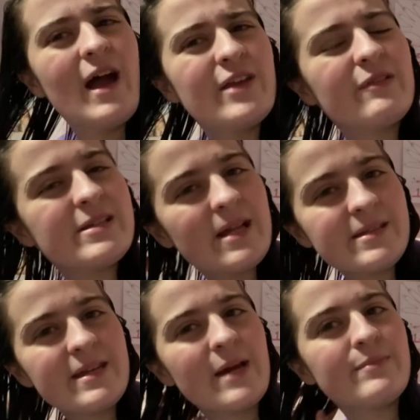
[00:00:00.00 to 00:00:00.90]
As far as
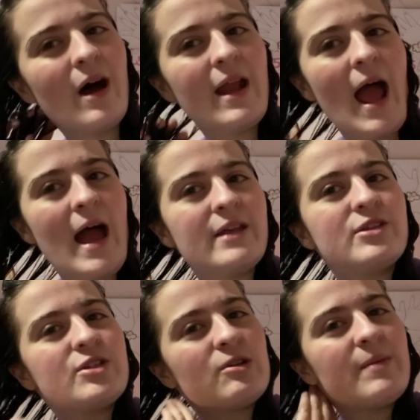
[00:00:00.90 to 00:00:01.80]
density, I'm not as
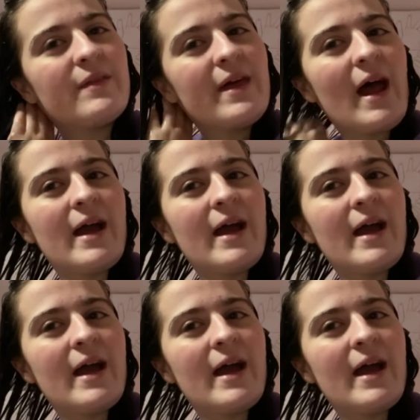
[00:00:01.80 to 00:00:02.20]
sure about that.